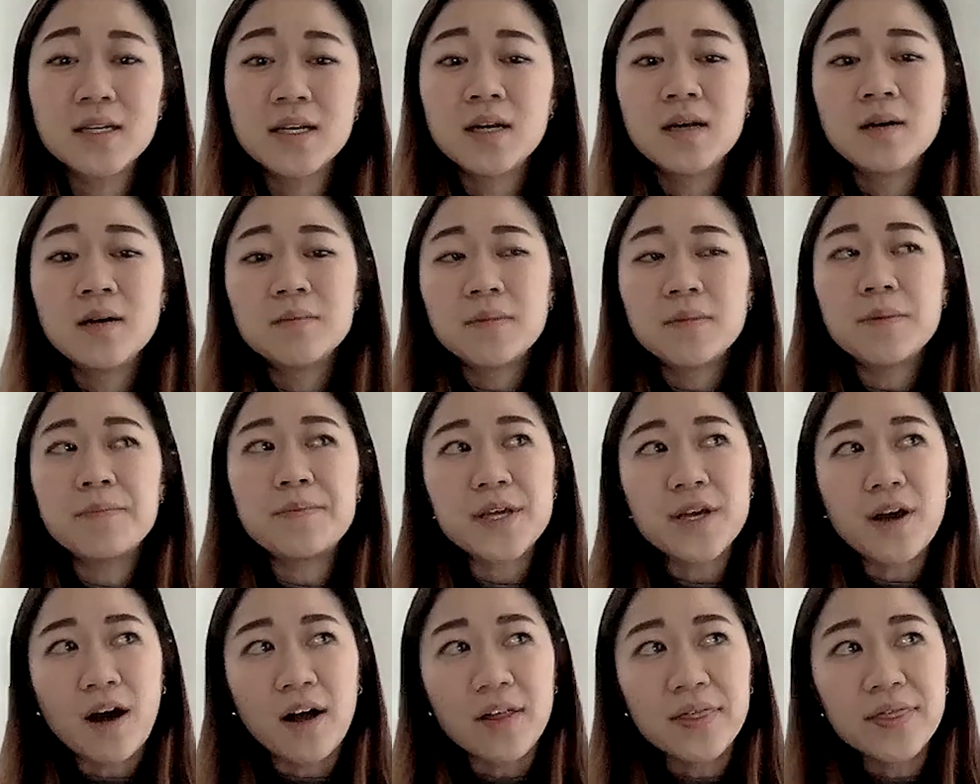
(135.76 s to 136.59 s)
But
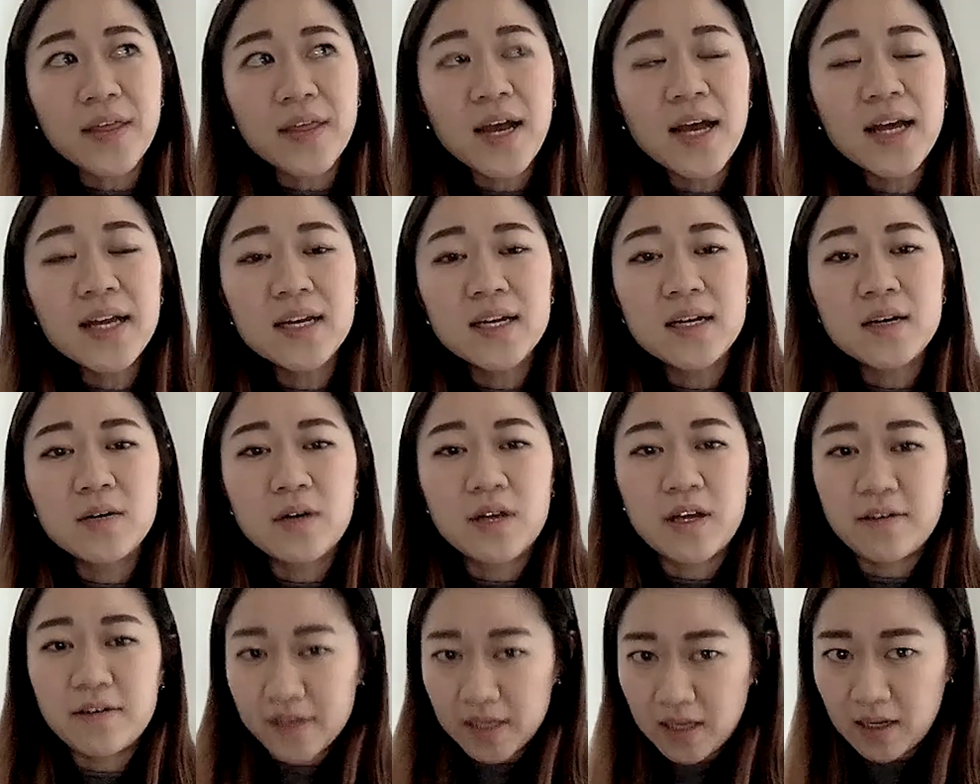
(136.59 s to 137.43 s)
beyond that,
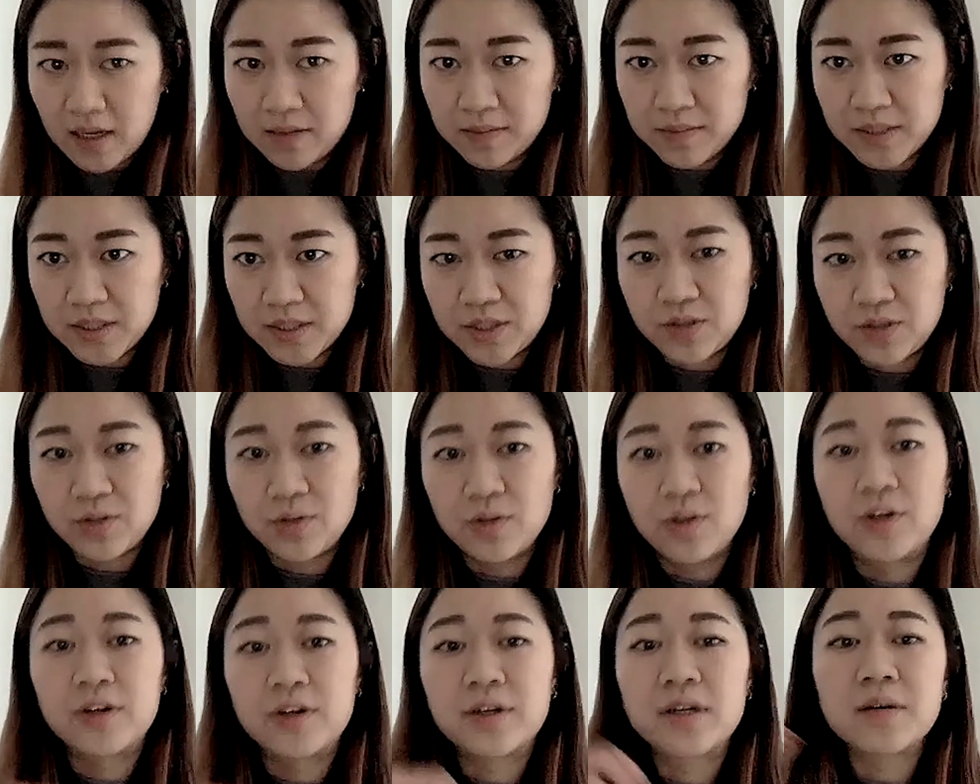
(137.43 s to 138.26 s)
if it comes to
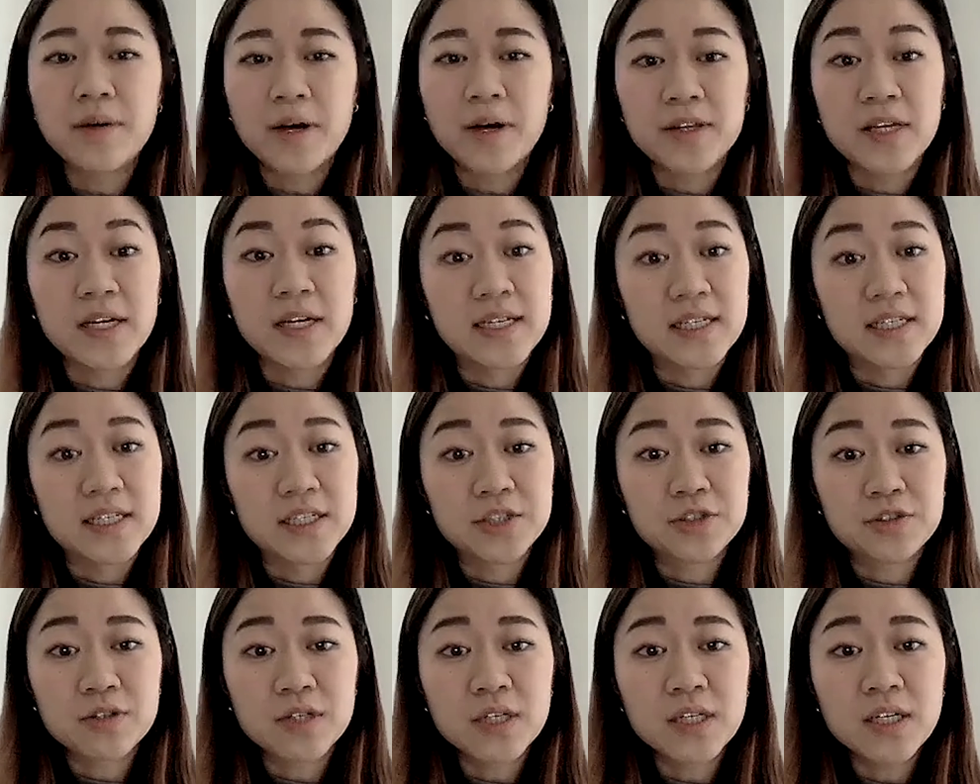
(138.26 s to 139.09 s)
learning about the
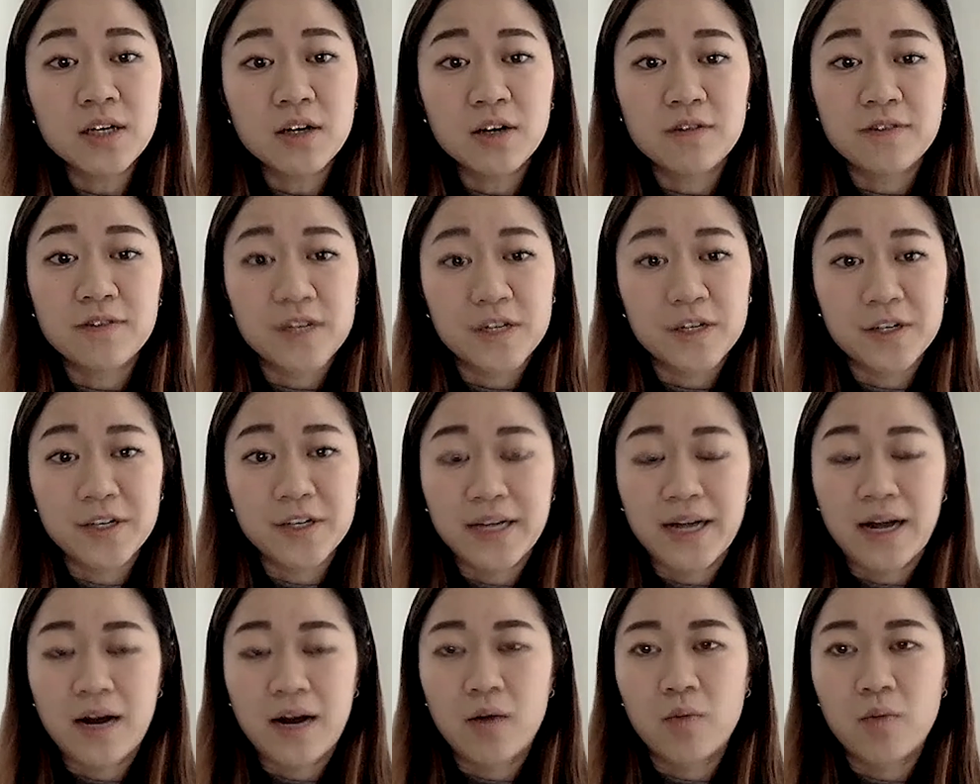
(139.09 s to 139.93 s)
industry or figuring
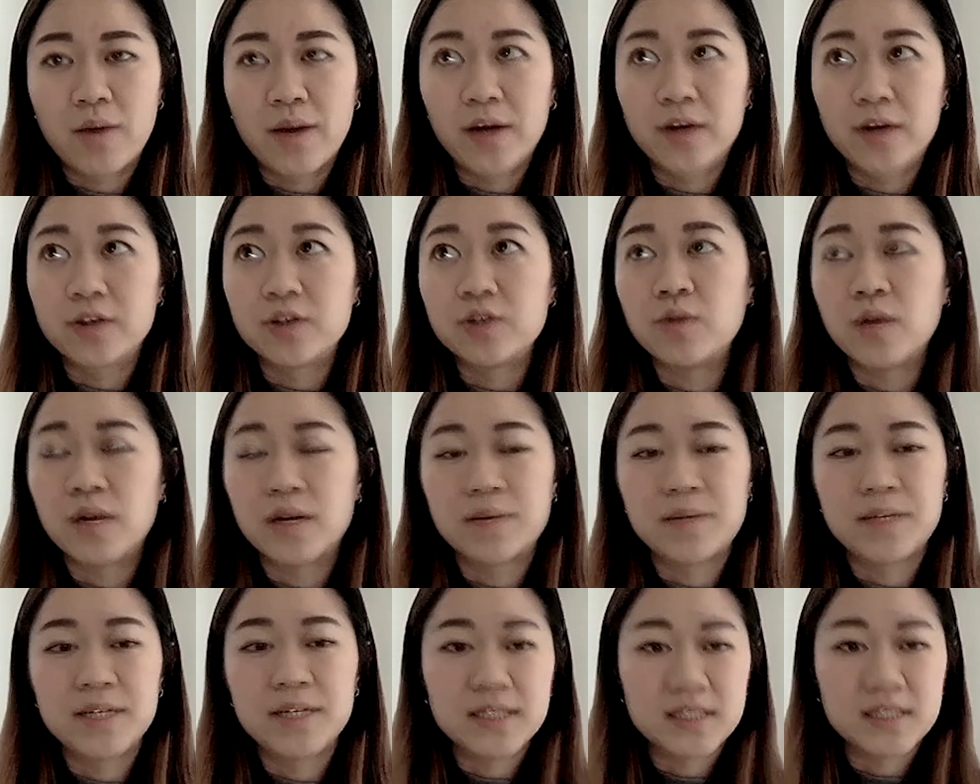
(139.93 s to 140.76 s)
out where you want to
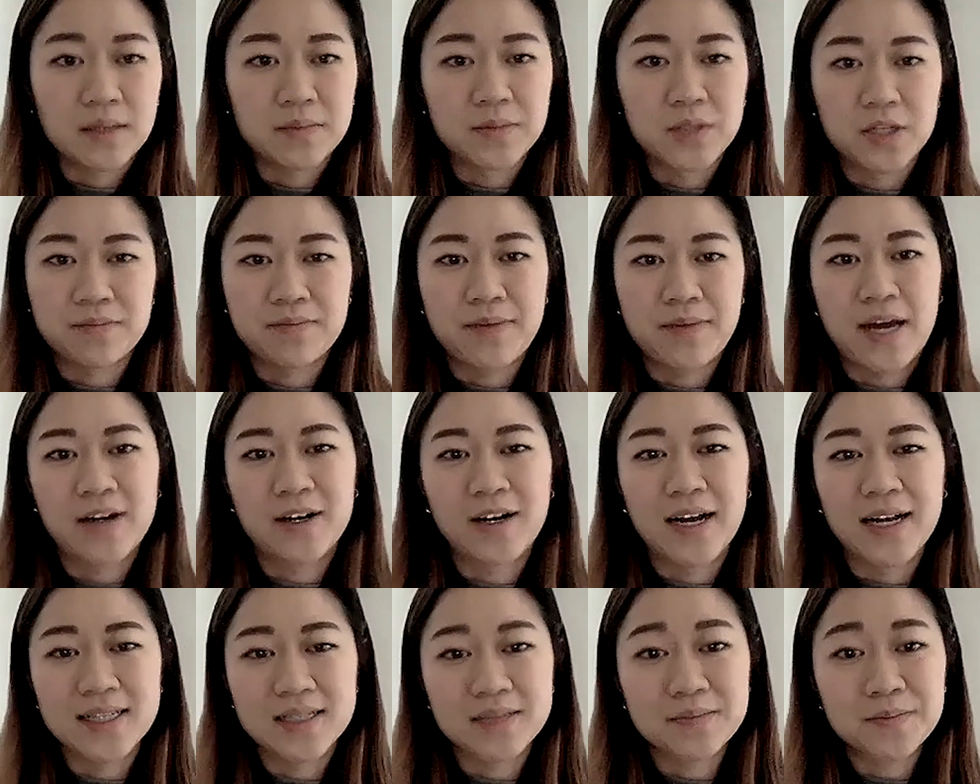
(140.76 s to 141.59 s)
be a subject matter
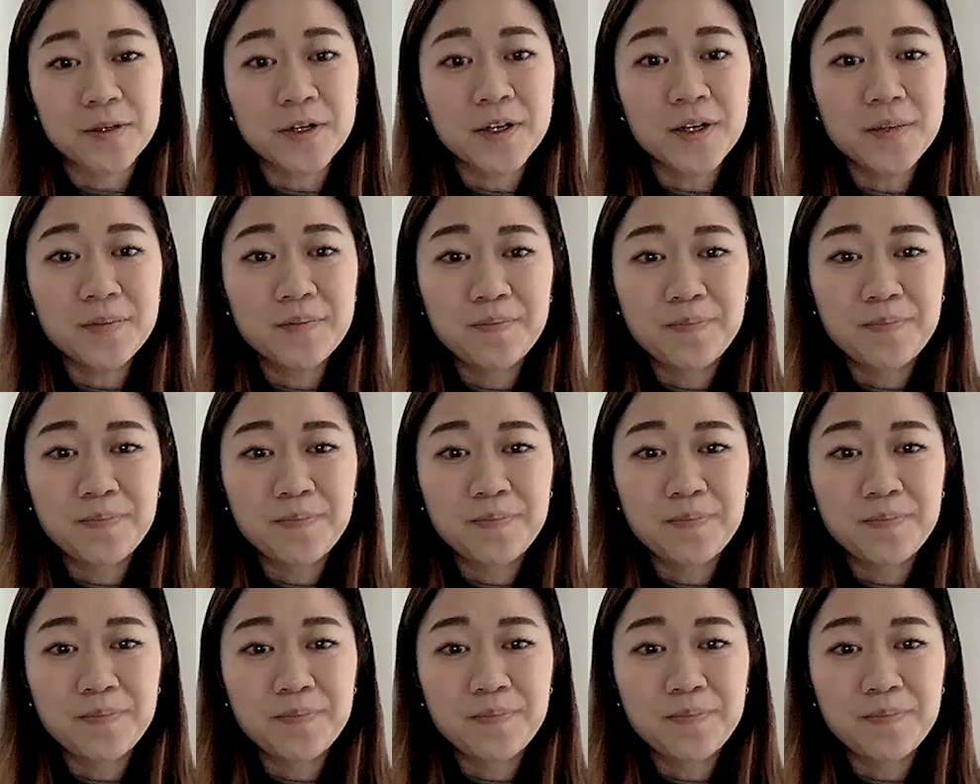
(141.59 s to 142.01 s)
expert.